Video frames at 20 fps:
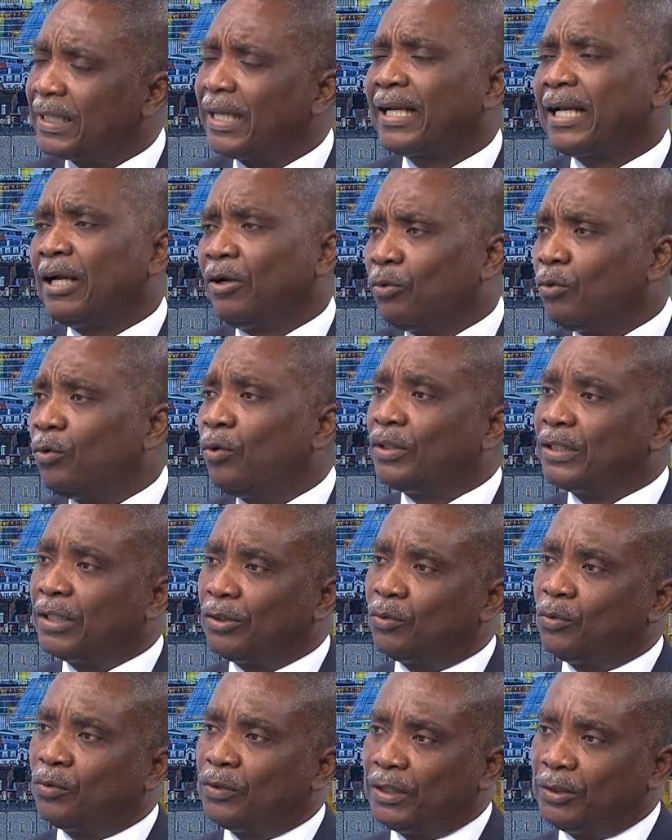I can go on
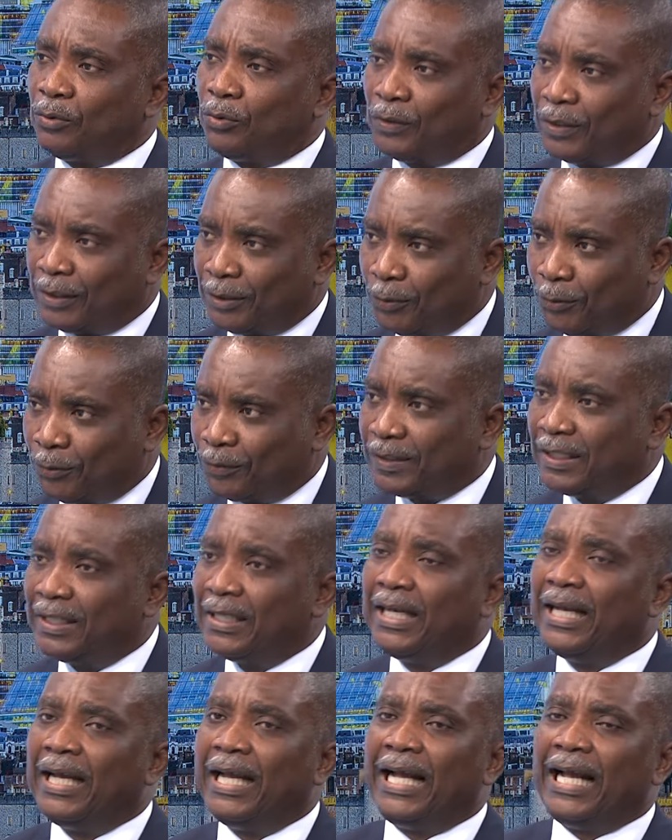and on and on and on.
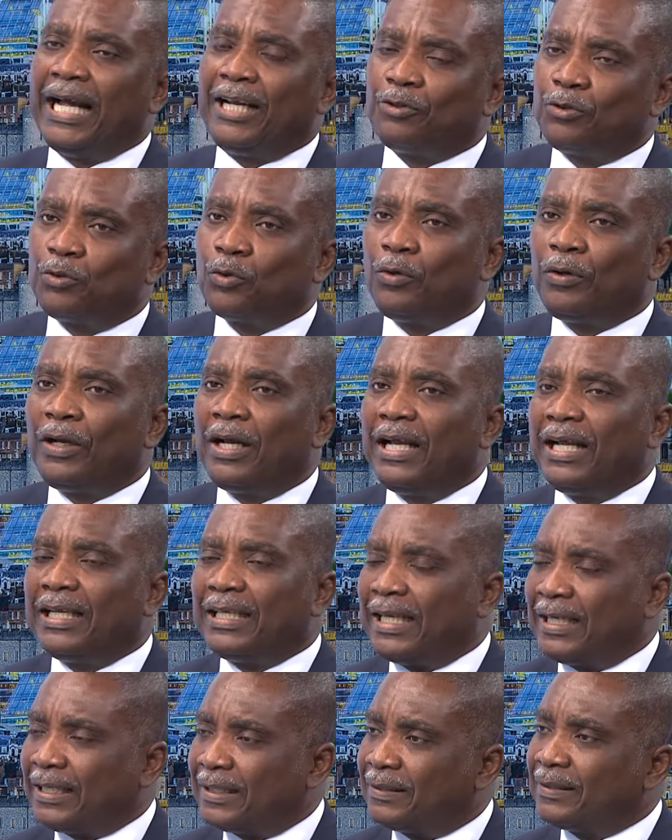And so,
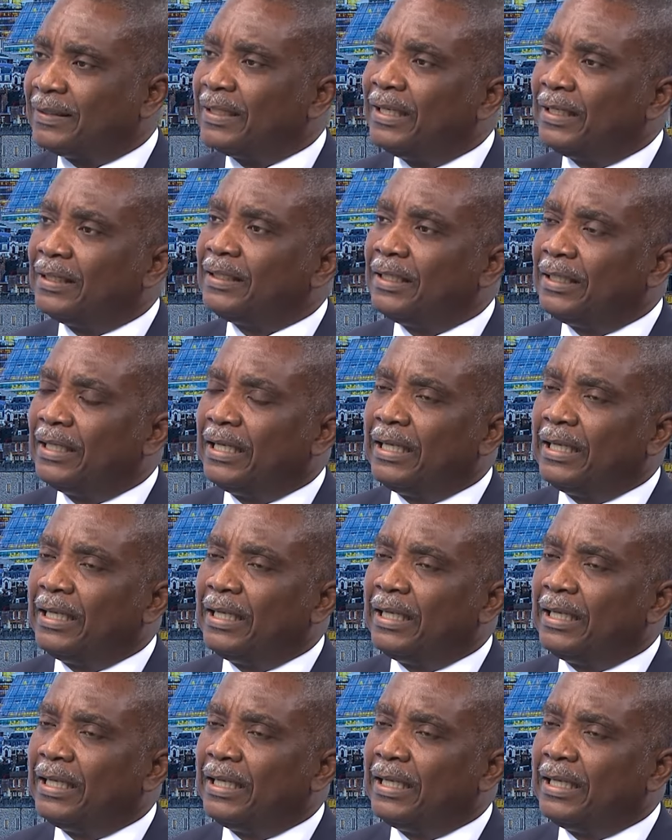like I said,